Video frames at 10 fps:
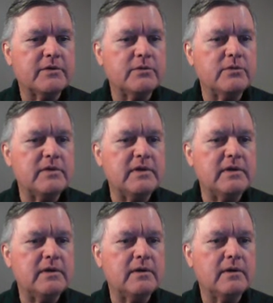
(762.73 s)
to
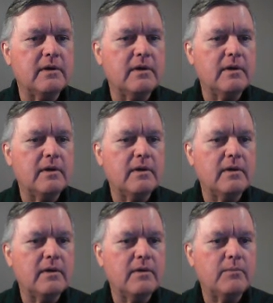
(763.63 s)
the
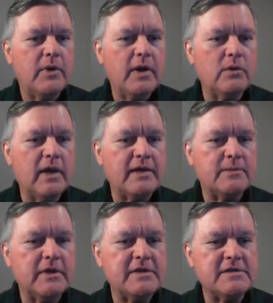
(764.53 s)
payroll
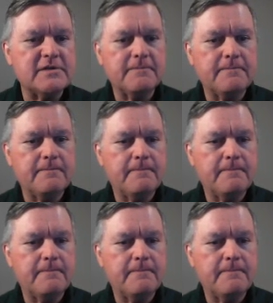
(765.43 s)
item list